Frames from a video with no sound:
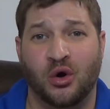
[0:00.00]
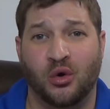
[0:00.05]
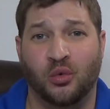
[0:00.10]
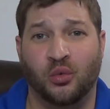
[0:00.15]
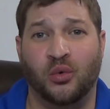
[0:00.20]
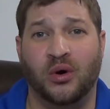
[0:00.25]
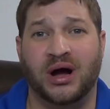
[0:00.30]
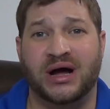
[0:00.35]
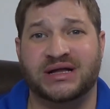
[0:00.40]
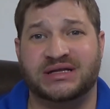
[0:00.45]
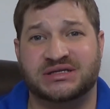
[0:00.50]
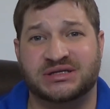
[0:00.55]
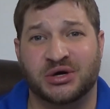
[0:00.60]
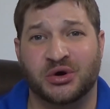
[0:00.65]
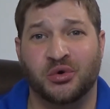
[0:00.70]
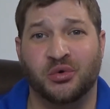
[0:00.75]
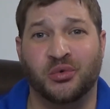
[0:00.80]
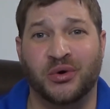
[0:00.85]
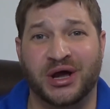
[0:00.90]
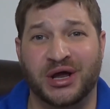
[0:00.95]
what,
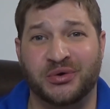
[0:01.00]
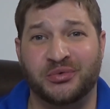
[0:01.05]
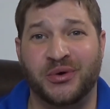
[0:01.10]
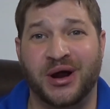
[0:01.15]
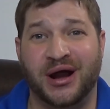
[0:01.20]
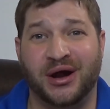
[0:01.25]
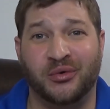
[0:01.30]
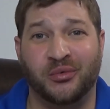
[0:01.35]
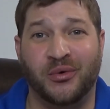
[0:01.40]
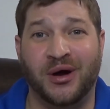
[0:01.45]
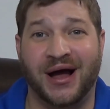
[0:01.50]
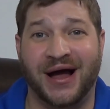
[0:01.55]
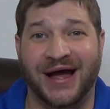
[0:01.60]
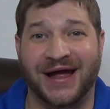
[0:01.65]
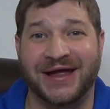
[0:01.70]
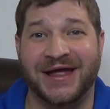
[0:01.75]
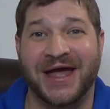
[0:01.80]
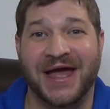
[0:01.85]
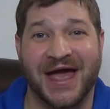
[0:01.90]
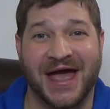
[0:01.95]
when, where, why,